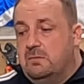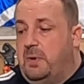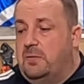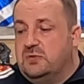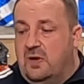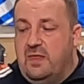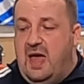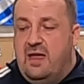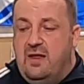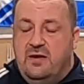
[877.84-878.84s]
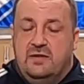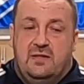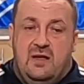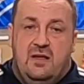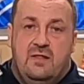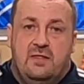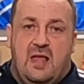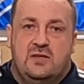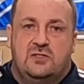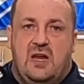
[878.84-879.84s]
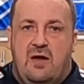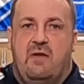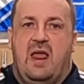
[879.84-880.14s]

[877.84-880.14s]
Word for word: and bobs like that. And uh, that's generally